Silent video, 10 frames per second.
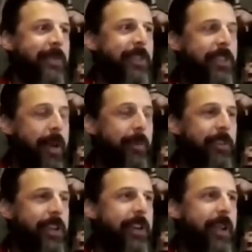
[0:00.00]
The Tom and
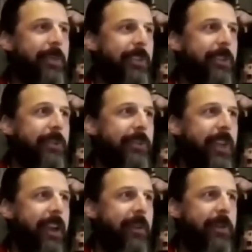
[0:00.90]
Jerry episodes
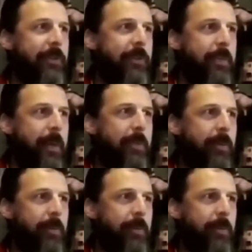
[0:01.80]
I always remember